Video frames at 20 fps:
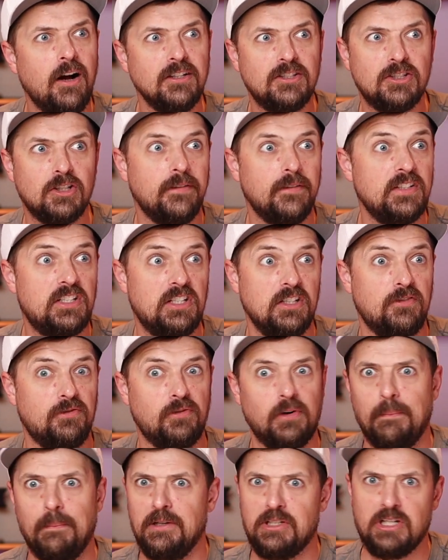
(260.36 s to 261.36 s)
services
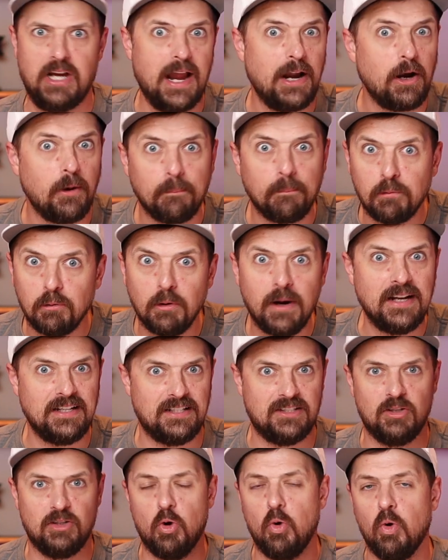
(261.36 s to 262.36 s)
for a much higher
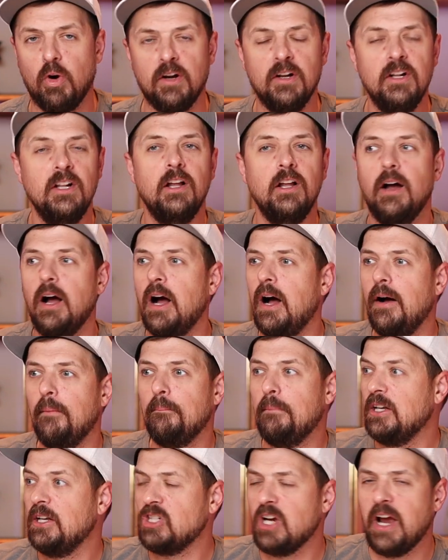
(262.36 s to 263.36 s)
price or a
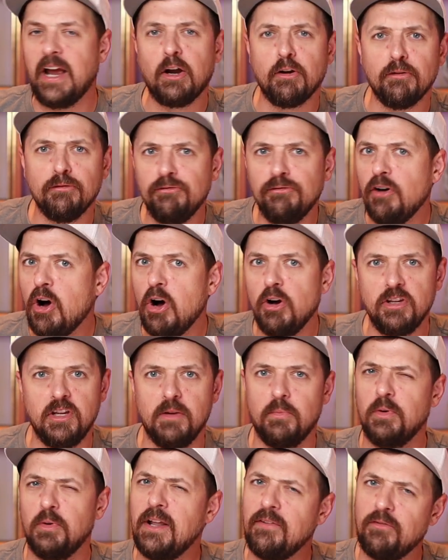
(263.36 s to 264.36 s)
much higher
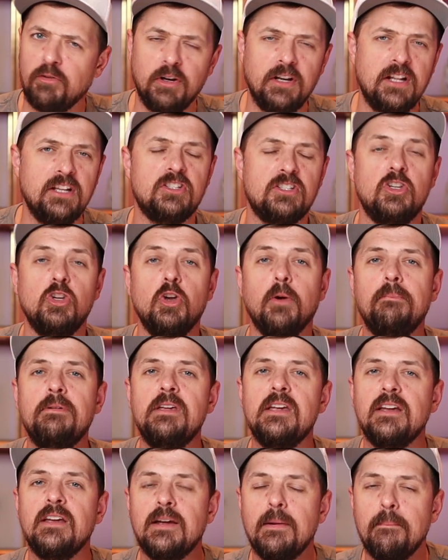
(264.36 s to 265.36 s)
volume. Whatever it is, you're
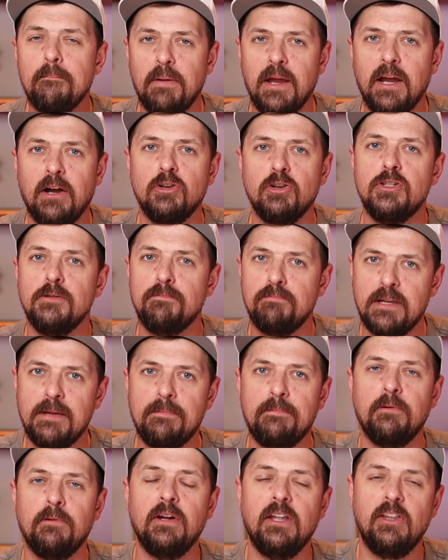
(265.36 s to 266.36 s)
being compared to
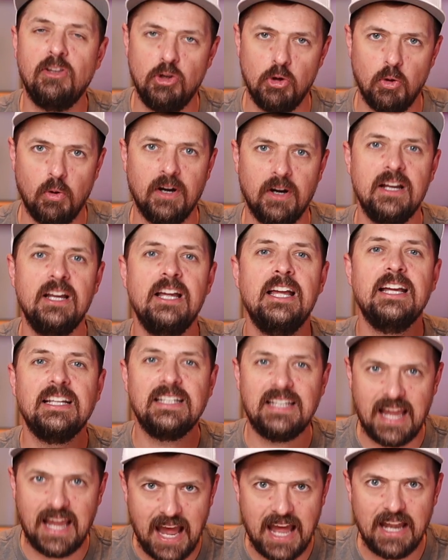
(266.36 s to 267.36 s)
people in your
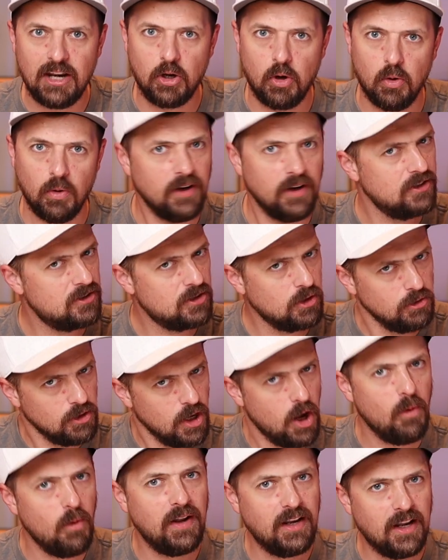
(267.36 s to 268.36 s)
category. So
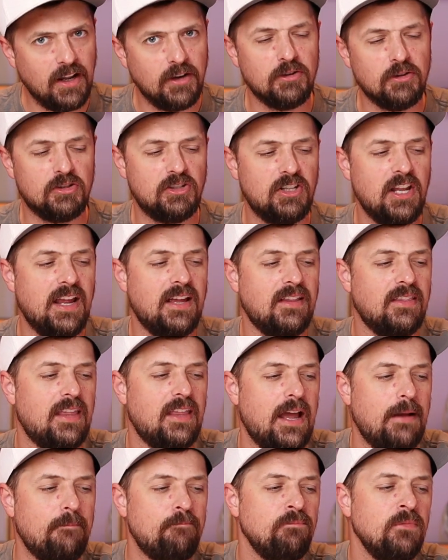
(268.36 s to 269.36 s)
know and understand
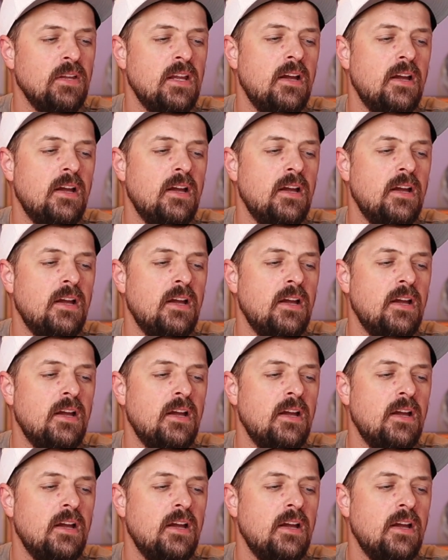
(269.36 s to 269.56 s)
that.